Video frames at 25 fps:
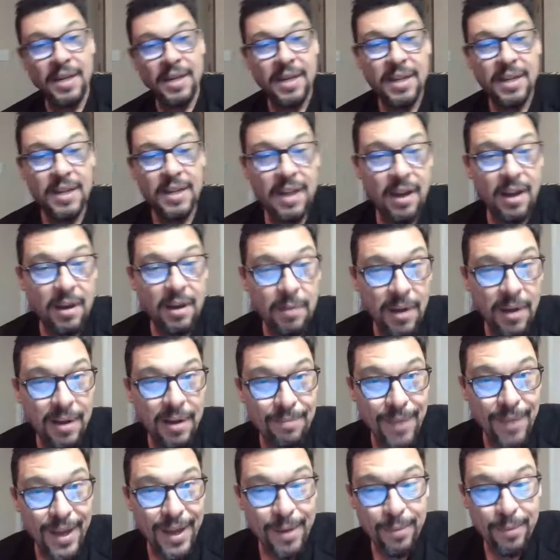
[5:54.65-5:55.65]
Now,
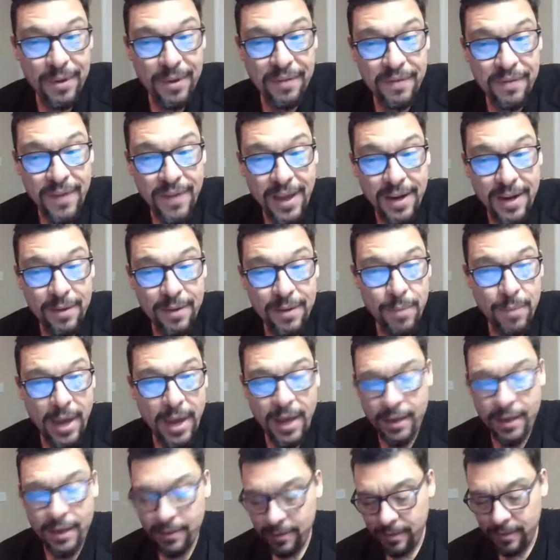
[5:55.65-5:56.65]
I'm not a big fan of the
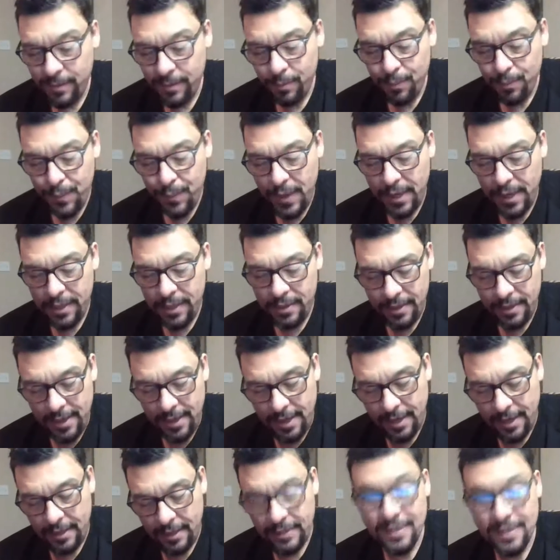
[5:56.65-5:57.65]
mask, but
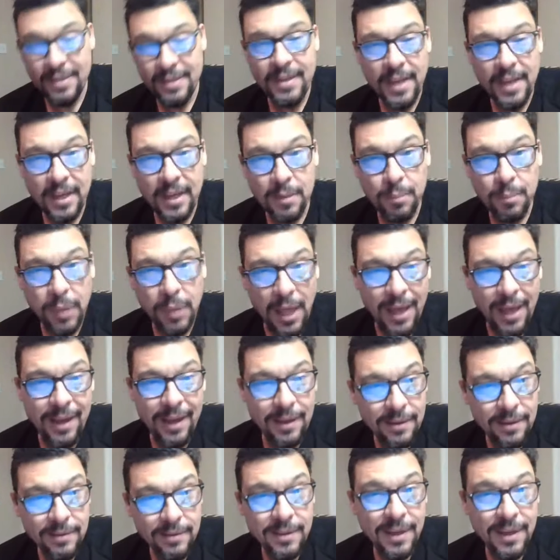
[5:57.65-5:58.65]
to stay
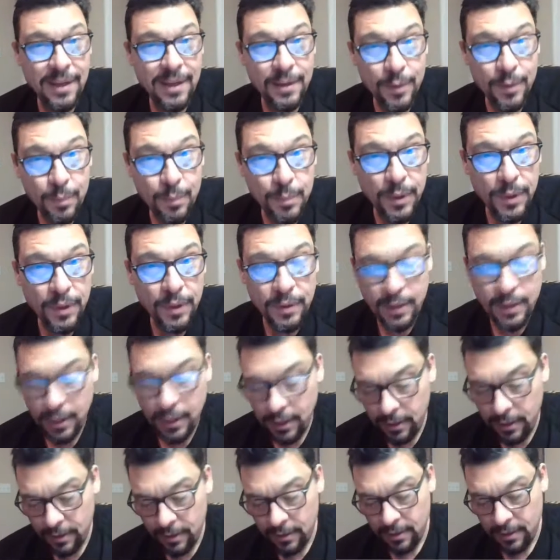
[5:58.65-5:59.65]
compliant, to get in the
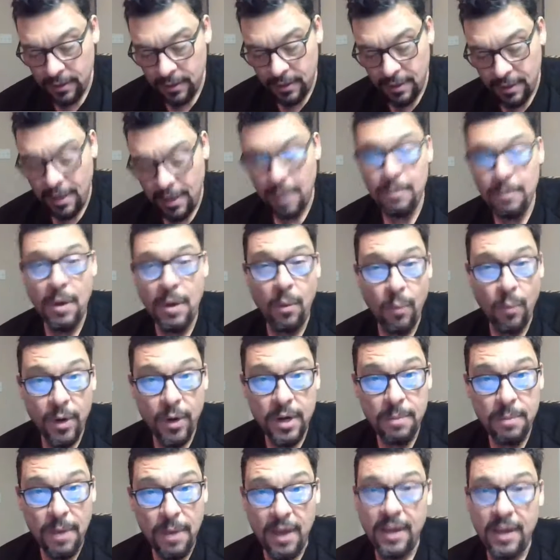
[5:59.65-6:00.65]
building, I'm not
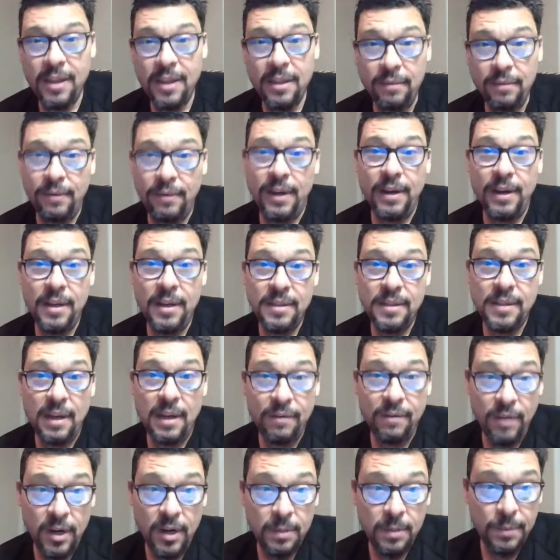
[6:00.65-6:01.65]
worried about getting the virus.
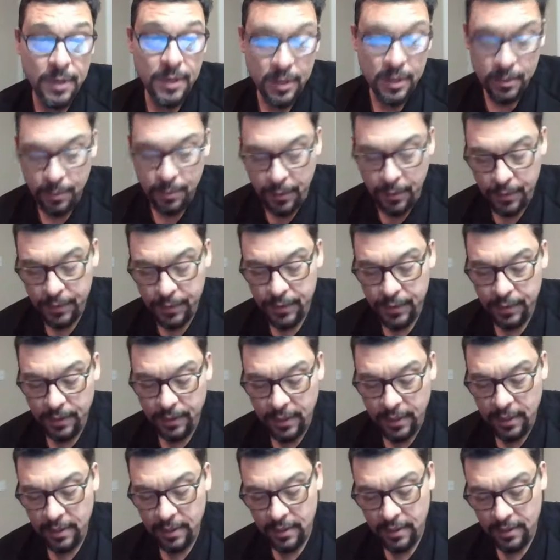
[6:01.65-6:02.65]
I've already been exposed to
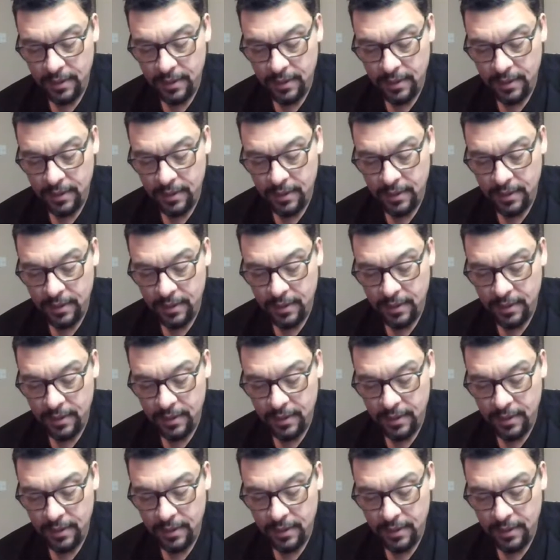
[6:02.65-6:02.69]
it.